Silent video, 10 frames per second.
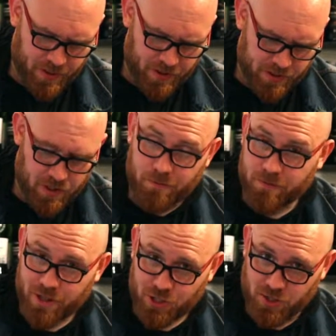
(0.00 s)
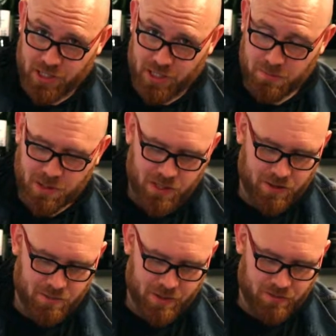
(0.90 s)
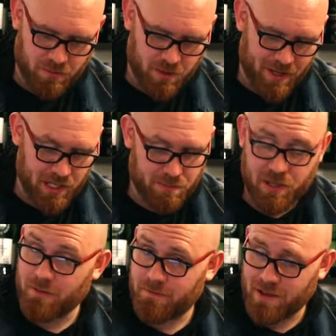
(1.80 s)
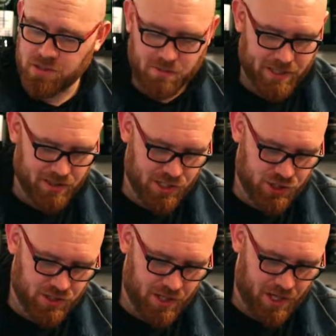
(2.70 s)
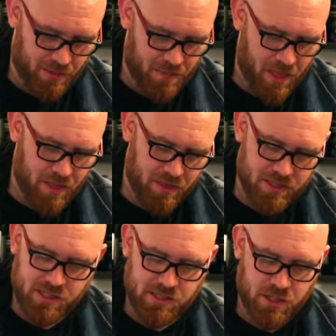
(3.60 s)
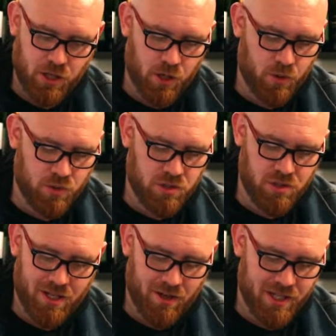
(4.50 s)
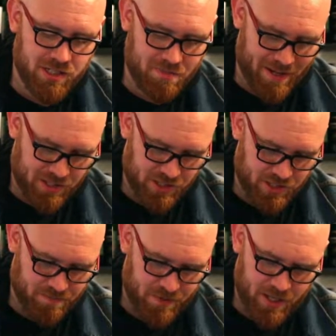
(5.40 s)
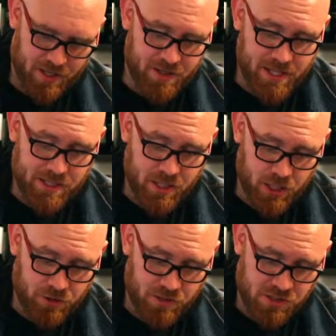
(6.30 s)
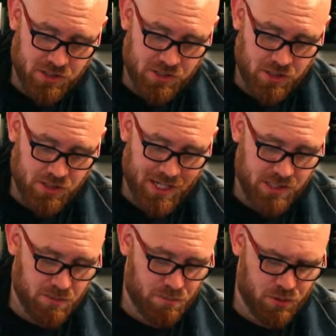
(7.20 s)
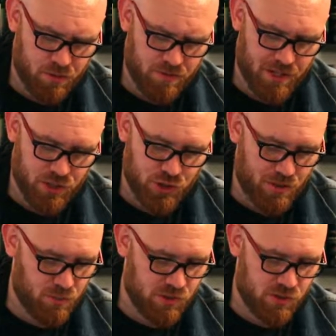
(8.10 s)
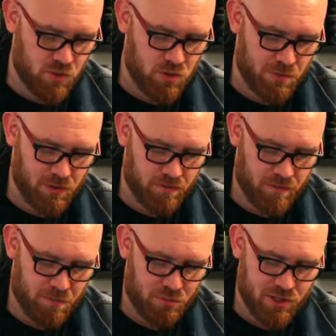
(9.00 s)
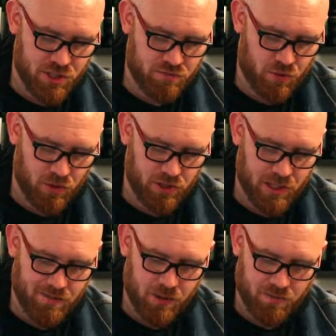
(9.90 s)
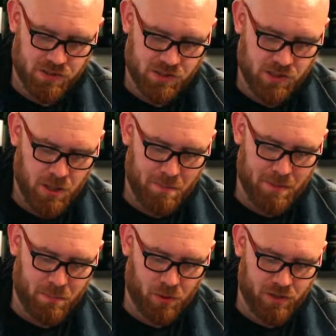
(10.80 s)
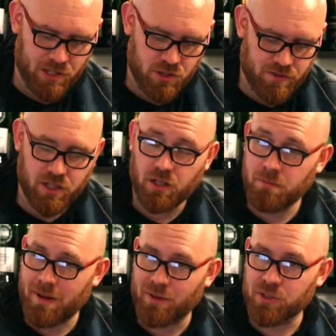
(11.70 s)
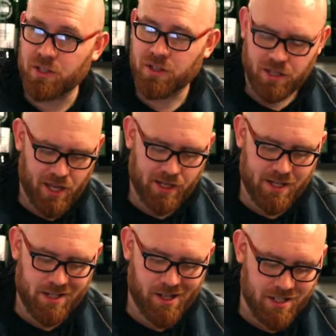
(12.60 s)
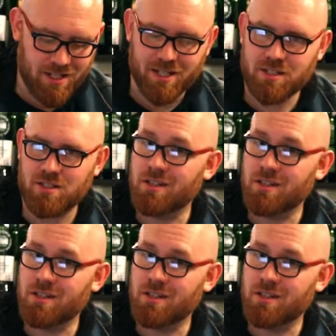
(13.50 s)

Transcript: there's a lot of French on here, being from Quebec, but I found some English. This is an ode to the unexpected. In the 1800s, distillers had to prove their gin was suitable for British Royal Navy officers by pouring it over gunpowder and igniting it.